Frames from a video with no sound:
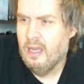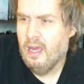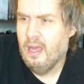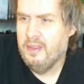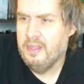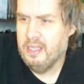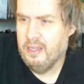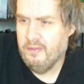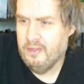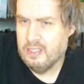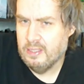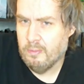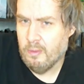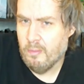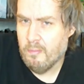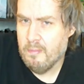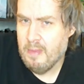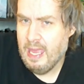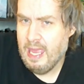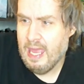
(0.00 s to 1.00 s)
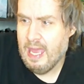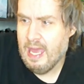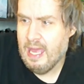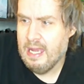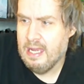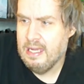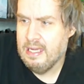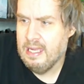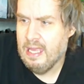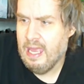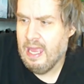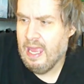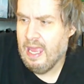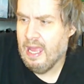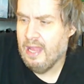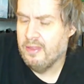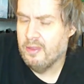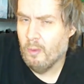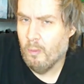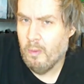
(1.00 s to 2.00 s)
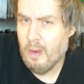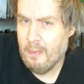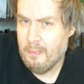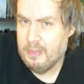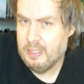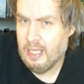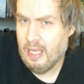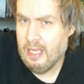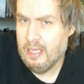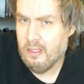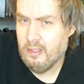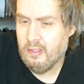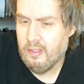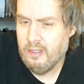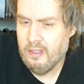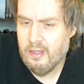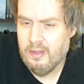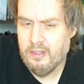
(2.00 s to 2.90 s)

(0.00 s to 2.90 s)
the Invisible Man, and the Reptile.